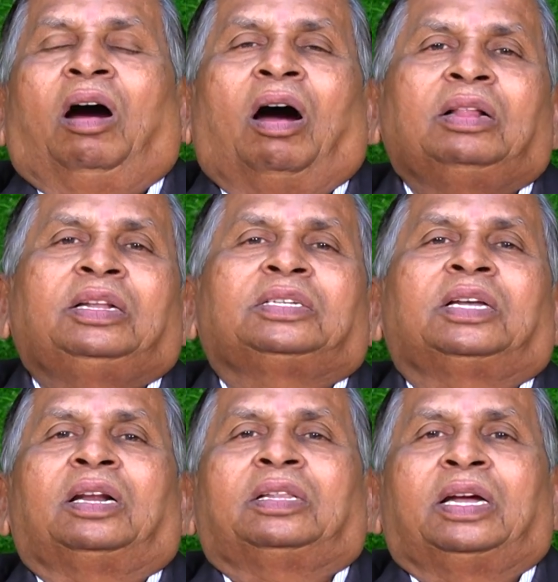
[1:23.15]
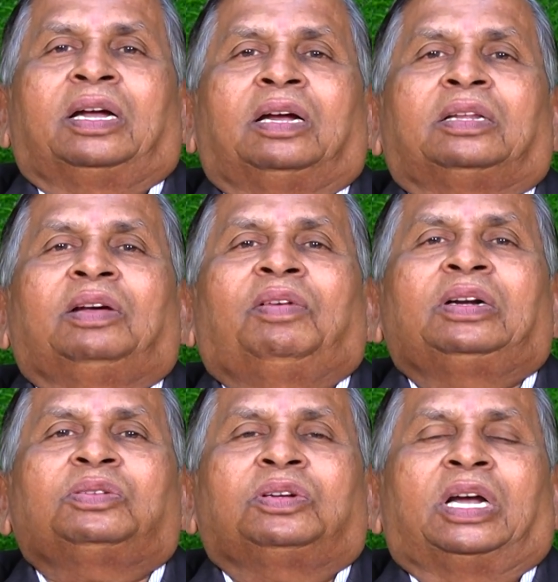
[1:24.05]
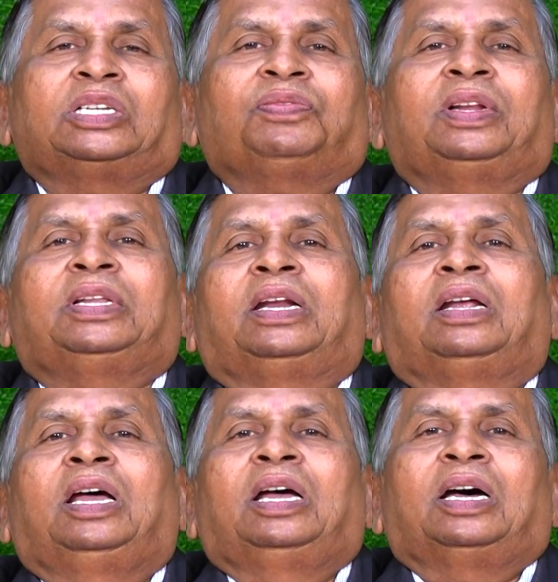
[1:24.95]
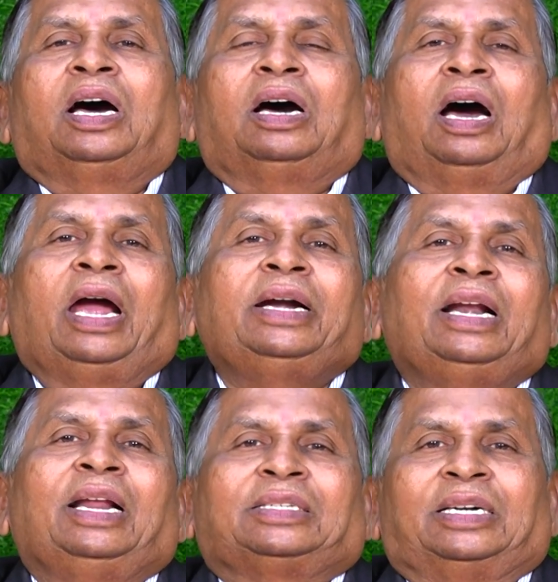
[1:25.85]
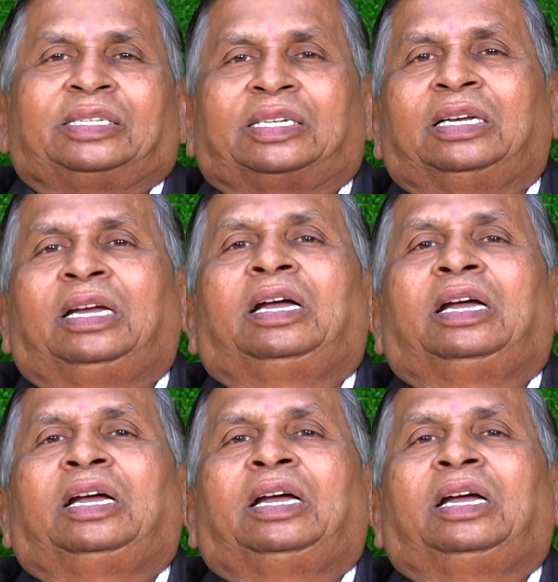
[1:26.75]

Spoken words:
All these are, they want to transfer their idle assets